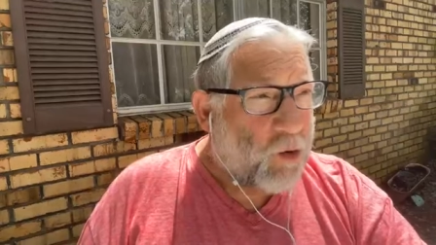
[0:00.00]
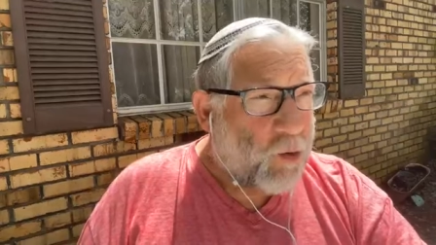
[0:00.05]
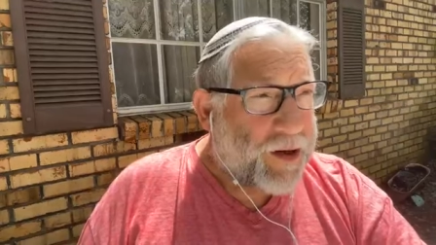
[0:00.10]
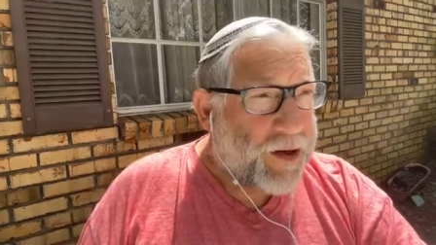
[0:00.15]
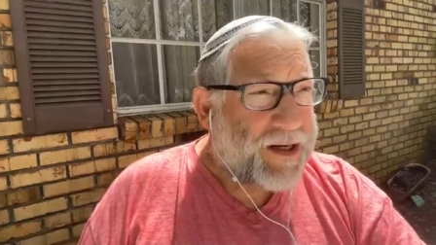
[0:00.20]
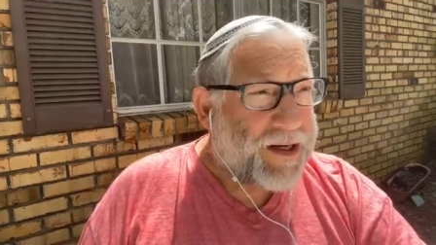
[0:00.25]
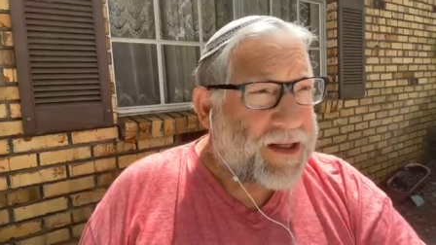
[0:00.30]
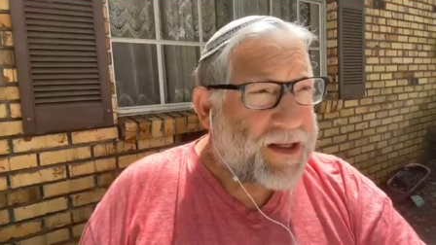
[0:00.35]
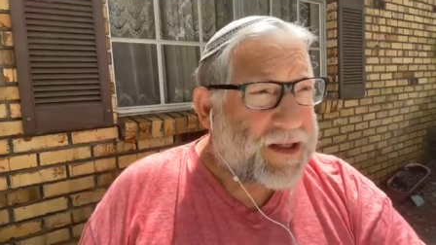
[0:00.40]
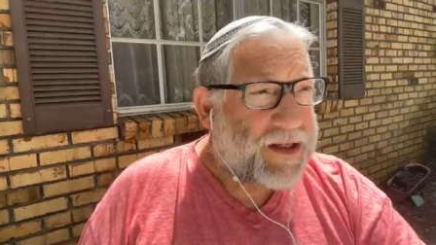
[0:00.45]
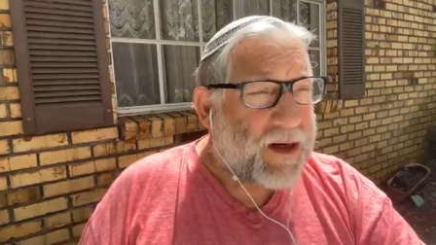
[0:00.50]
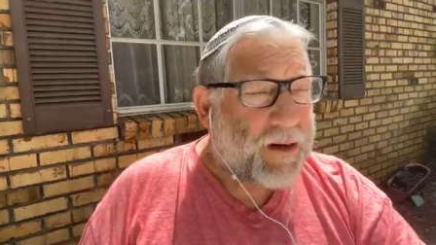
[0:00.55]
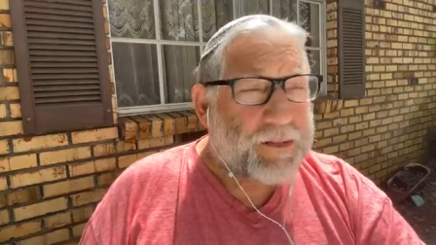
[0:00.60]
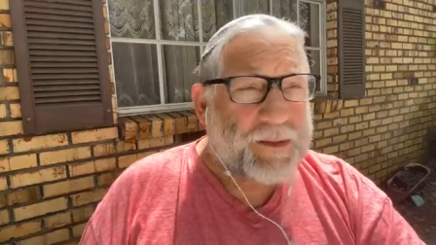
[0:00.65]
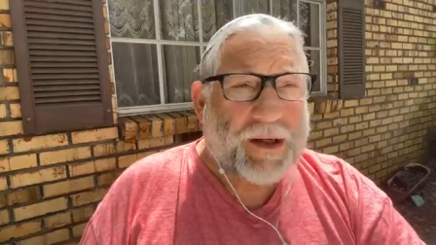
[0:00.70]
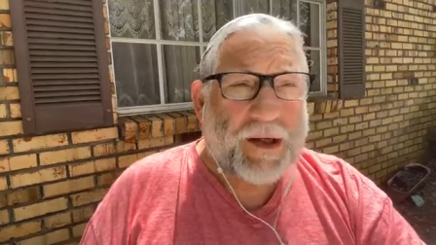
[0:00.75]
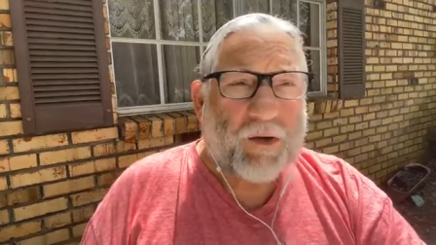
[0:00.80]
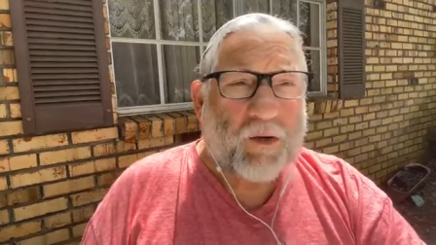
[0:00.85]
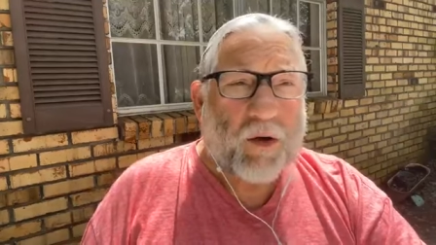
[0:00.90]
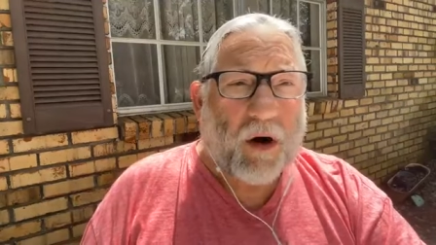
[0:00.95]
we did
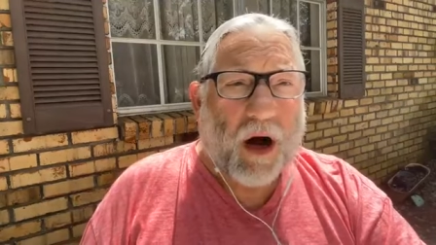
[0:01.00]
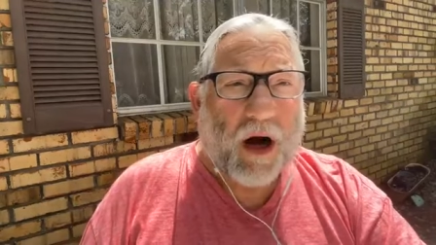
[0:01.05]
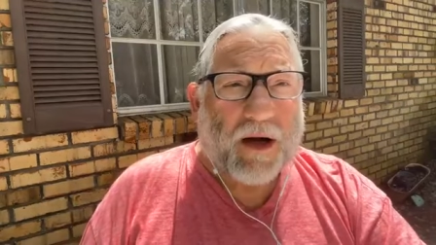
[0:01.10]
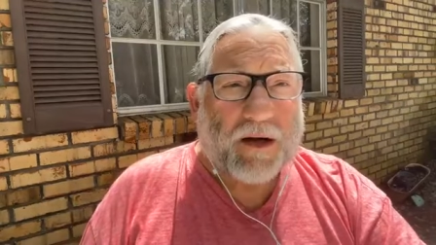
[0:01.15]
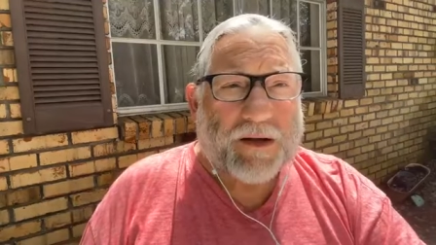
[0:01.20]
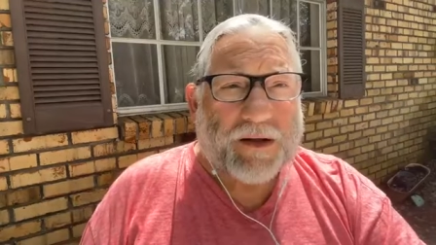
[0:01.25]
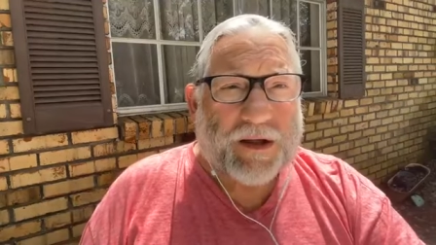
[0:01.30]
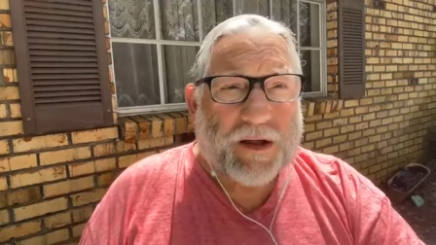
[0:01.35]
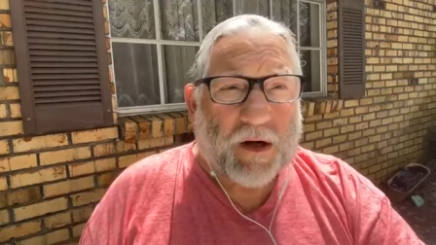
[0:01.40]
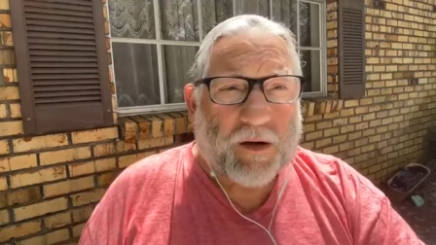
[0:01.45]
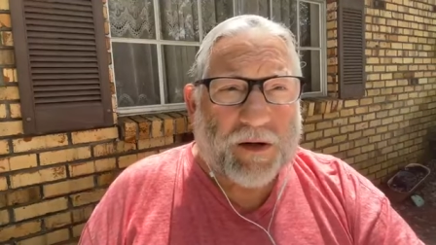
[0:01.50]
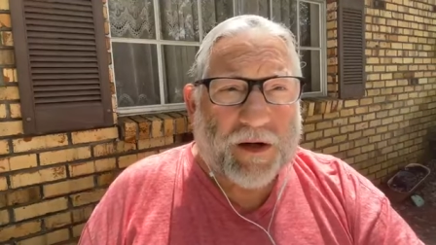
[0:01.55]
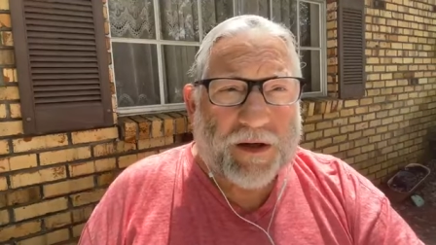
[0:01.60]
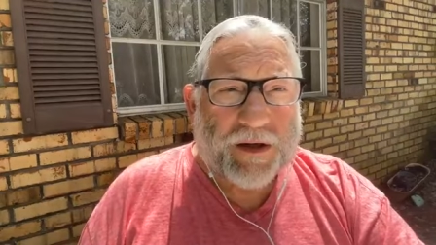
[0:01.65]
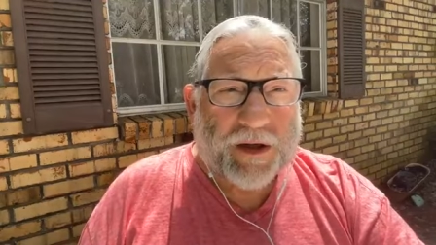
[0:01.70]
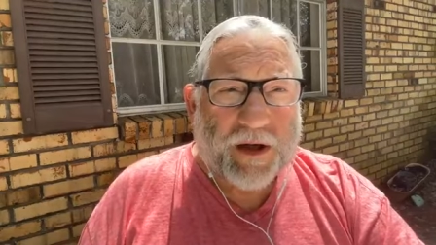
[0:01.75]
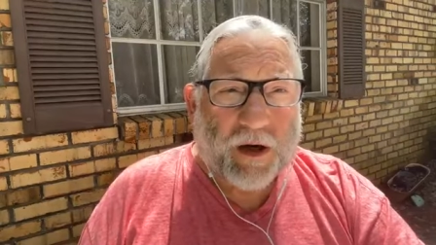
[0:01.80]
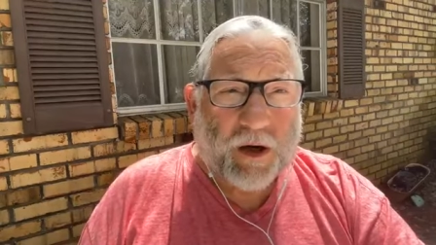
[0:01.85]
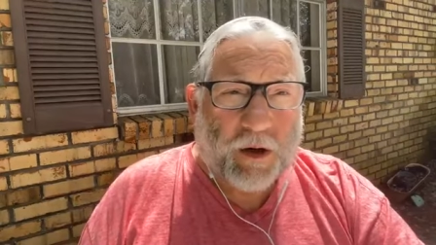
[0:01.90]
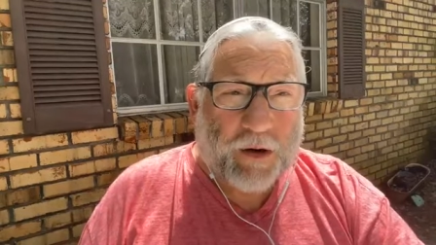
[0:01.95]
something wrong, so
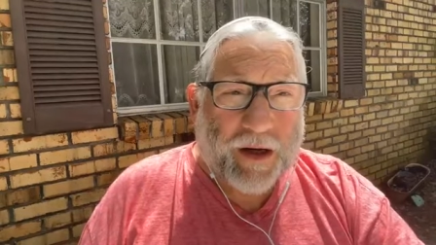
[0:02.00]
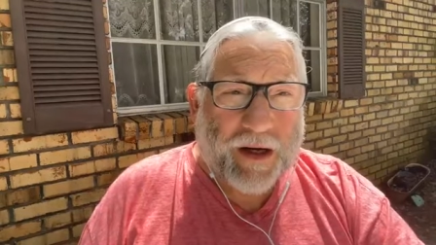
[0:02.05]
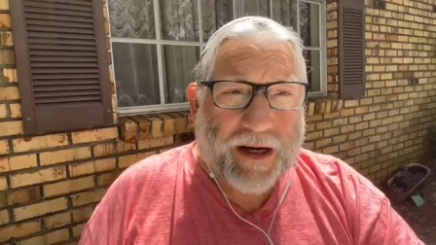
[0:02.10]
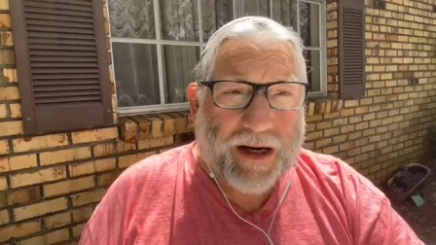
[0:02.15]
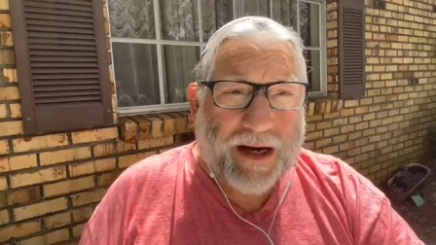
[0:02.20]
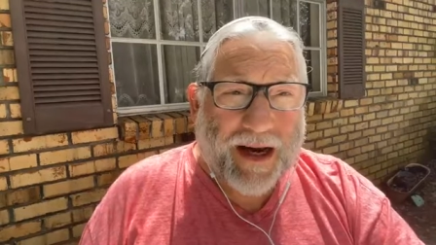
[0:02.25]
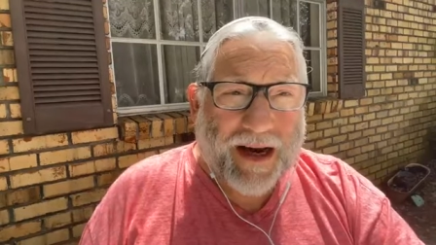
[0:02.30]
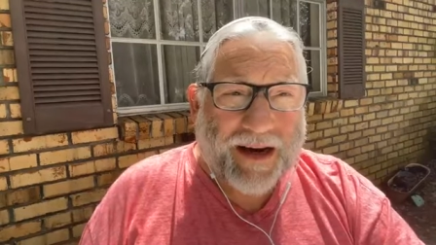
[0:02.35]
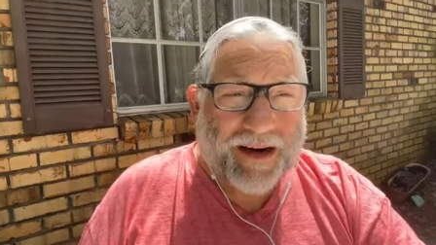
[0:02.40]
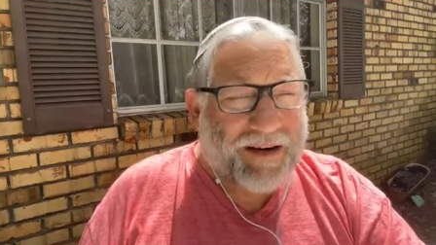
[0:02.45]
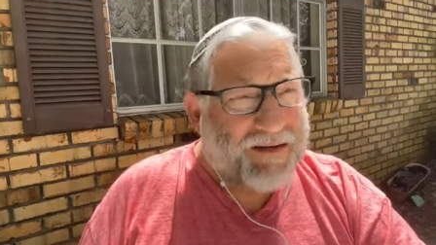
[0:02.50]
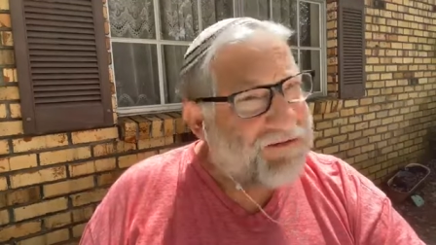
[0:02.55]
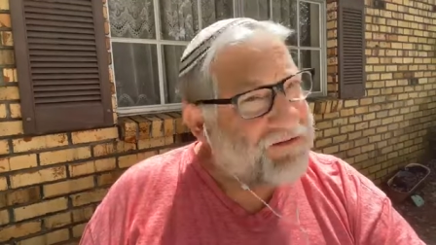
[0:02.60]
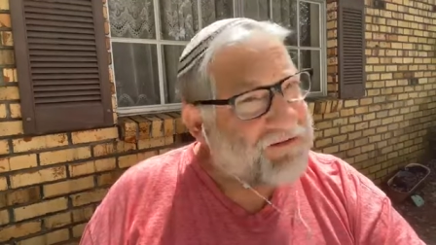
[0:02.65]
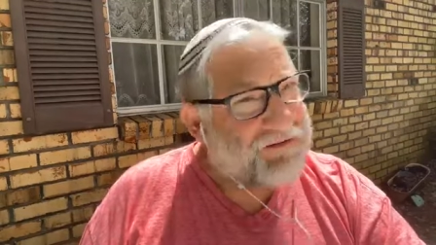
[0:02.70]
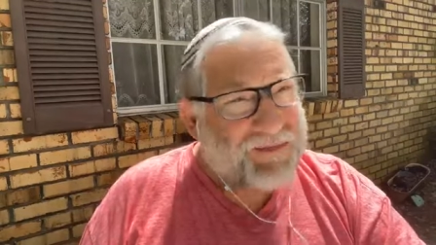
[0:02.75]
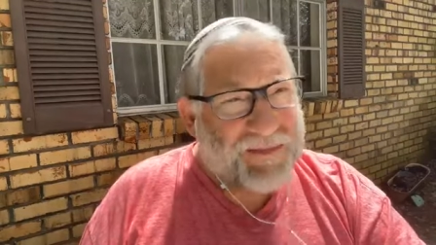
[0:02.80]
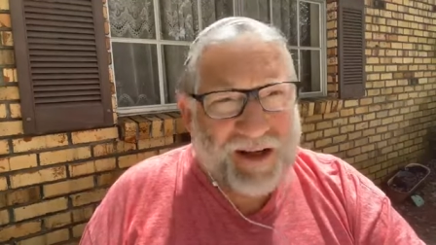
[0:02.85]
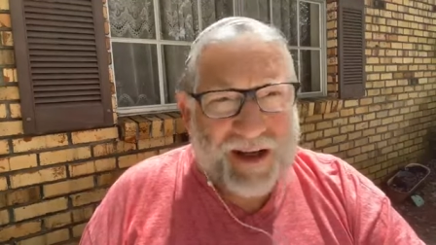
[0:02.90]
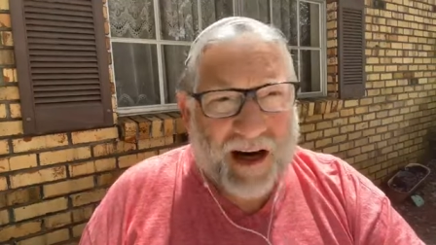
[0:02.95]
there's a hurricane.
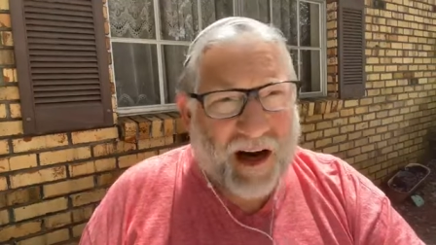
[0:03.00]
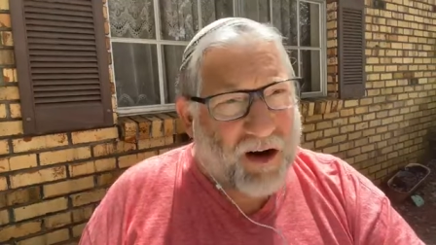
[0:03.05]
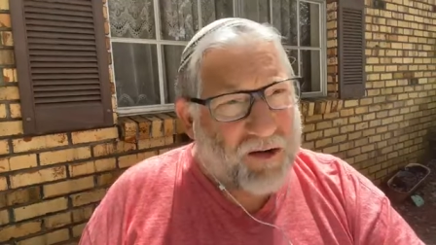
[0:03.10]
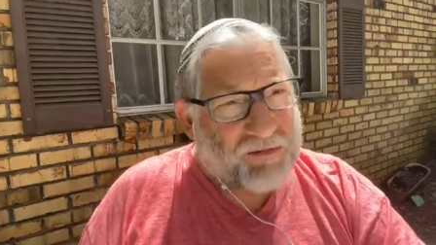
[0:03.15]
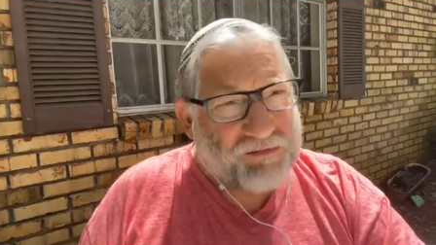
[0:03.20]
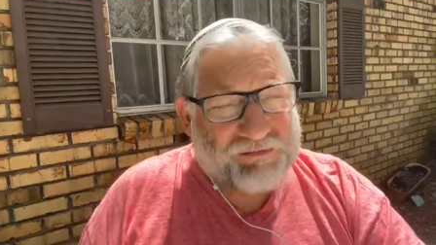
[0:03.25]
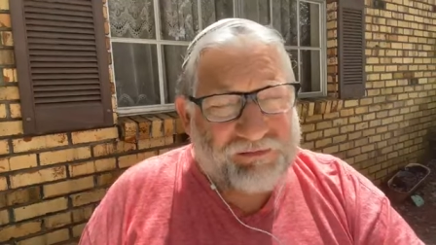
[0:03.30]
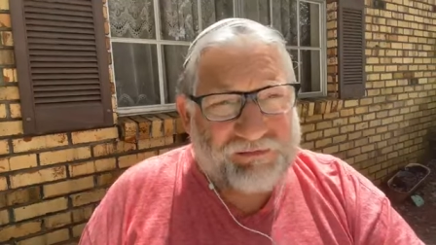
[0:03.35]
No.